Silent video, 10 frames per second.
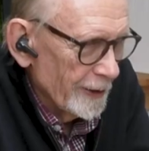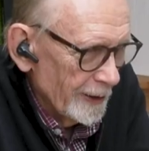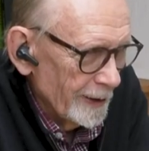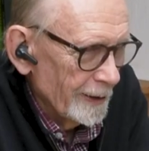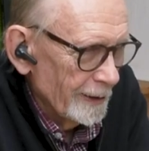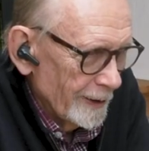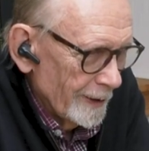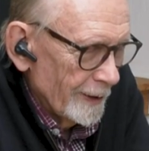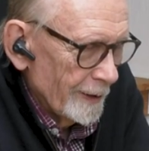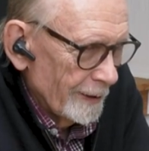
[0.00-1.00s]
the,
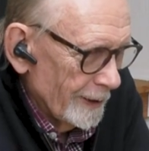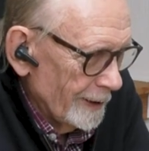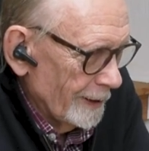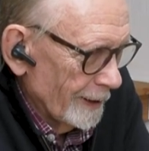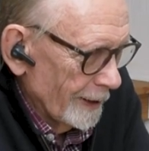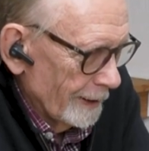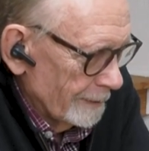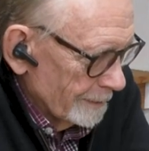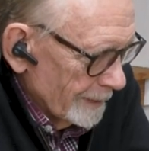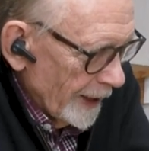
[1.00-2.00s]
the uh,
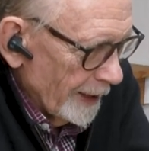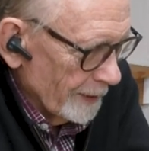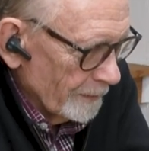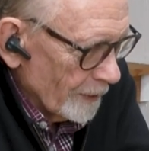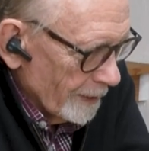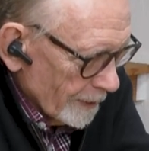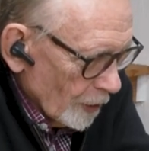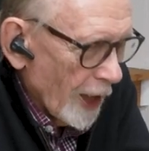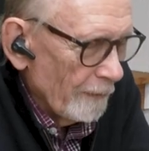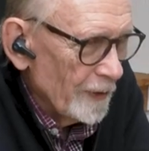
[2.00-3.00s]
head of
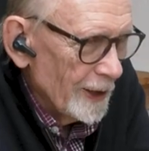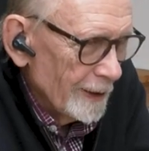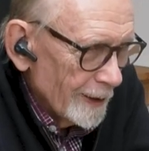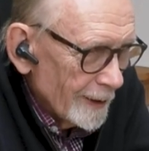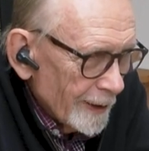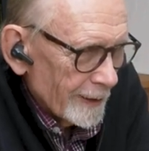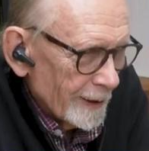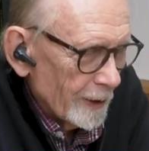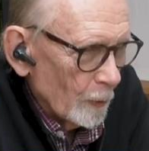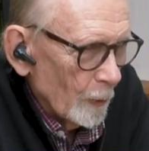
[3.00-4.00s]
Coffee
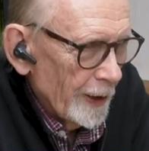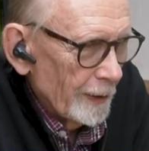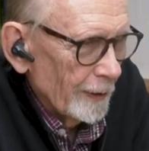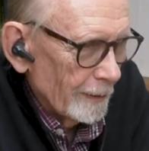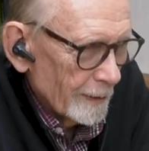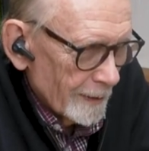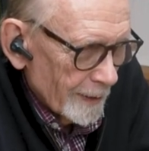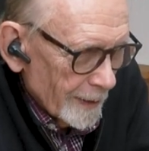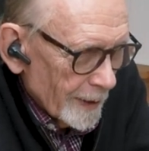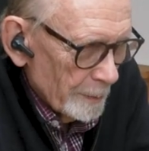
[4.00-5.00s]
Equator,
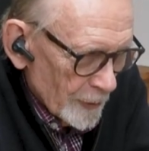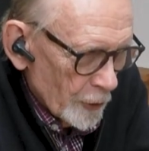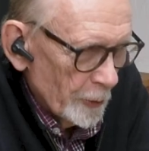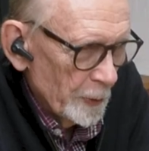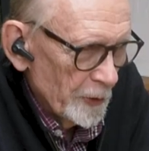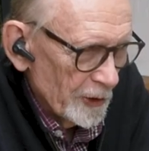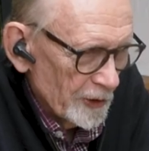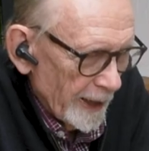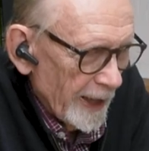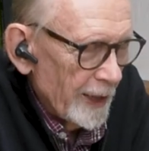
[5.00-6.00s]
chooses
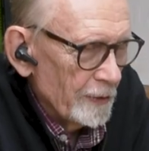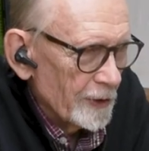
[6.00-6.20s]
aged